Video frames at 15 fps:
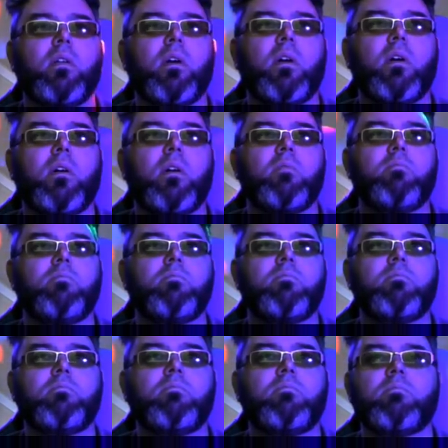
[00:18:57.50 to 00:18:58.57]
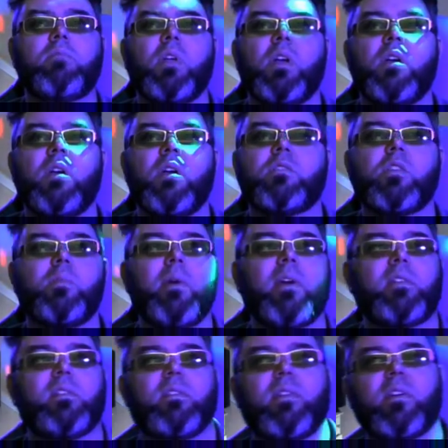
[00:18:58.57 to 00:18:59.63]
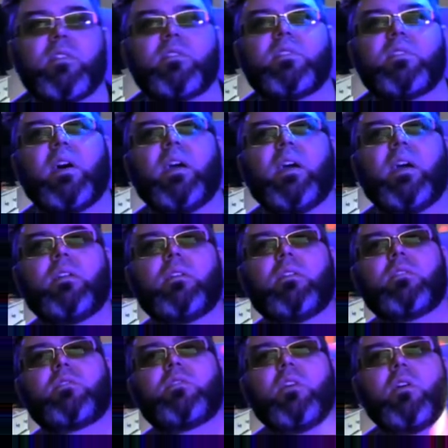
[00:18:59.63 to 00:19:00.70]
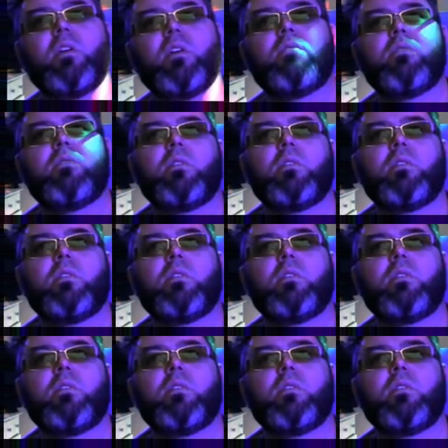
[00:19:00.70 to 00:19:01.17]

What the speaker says: let's go back to their site. So